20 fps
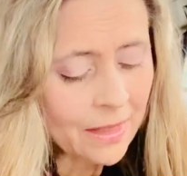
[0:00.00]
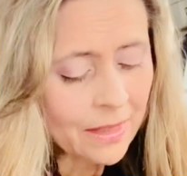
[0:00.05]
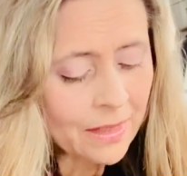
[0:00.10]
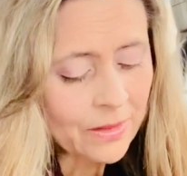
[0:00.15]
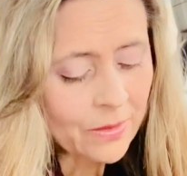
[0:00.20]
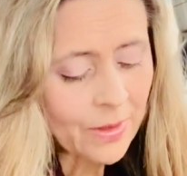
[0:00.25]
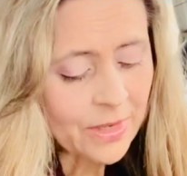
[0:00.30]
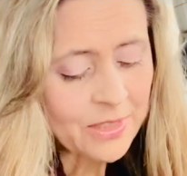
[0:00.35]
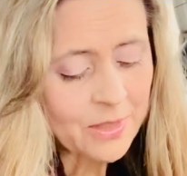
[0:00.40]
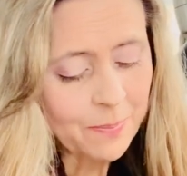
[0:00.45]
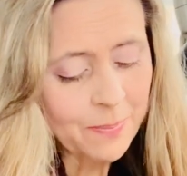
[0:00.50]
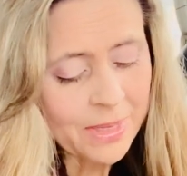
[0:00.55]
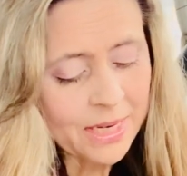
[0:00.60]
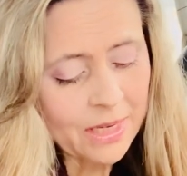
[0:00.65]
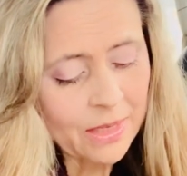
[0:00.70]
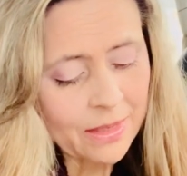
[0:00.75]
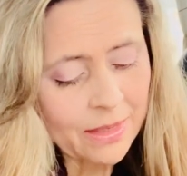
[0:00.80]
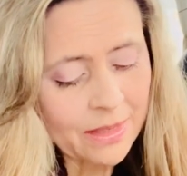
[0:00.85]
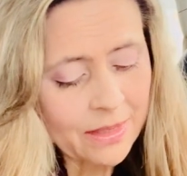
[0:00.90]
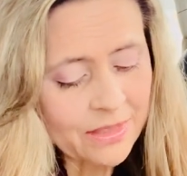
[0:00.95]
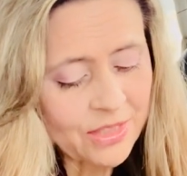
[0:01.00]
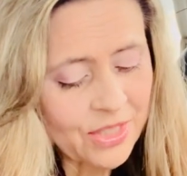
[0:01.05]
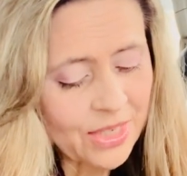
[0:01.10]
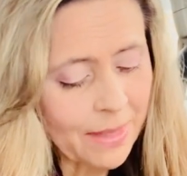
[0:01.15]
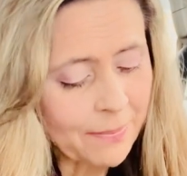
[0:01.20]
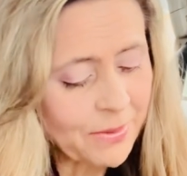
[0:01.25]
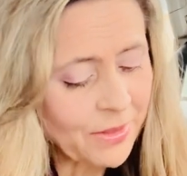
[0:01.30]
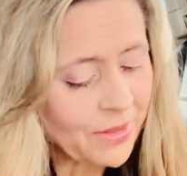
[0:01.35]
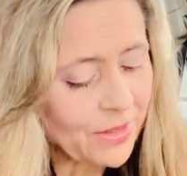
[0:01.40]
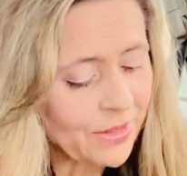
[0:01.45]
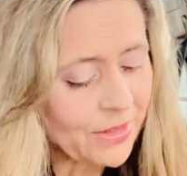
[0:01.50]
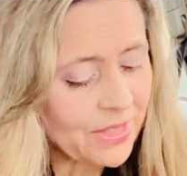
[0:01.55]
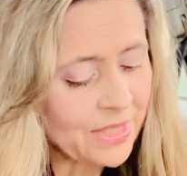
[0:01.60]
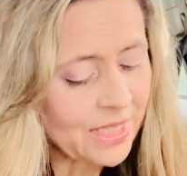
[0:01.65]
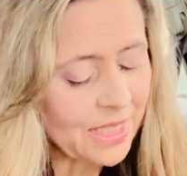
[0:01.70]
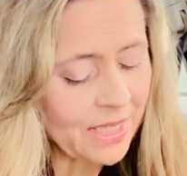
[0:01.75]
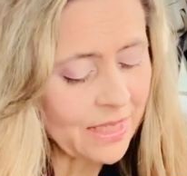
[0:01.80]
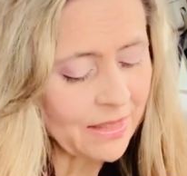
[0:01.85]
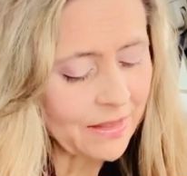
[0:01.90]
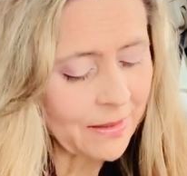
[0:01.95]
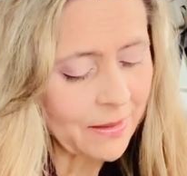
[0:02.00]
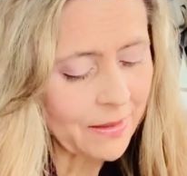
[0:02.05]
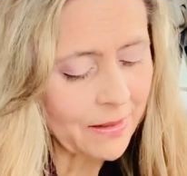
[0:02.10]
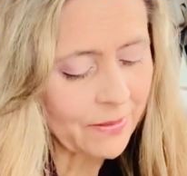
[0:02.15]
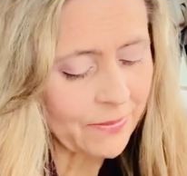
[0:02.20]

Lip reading: I speak in chapter 13,